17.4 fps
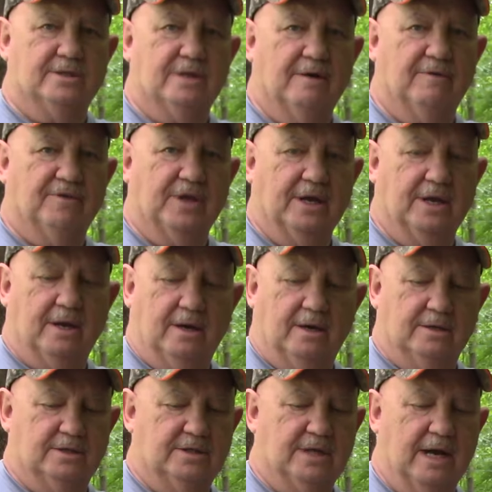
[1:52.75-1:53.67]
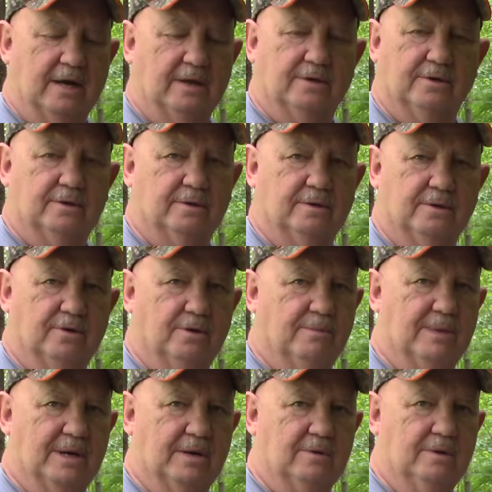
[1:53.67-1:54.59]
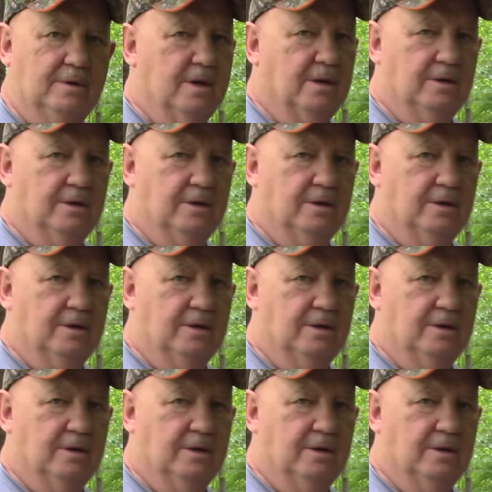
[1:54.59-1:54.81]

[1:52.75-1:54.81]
and everything out on the side of their mineral.